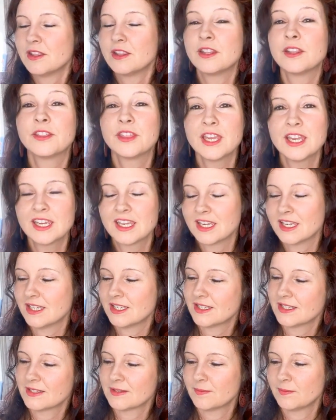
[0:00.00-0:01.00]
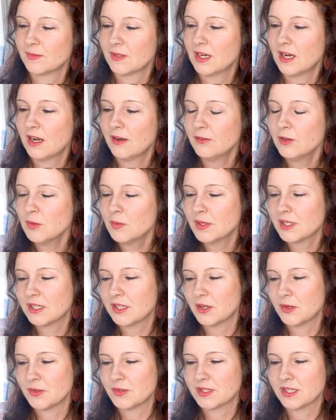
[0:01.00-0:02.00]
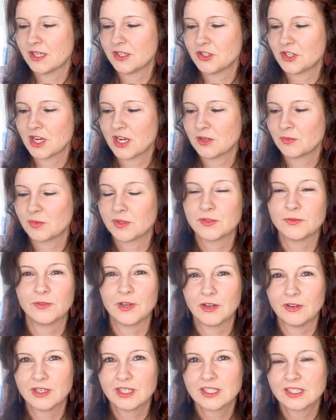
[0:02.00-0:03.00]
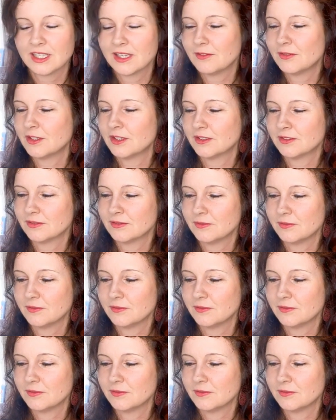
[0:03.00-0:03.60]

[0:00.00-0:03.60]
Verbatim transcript: The thing is, everyone knows that Jane was very clever,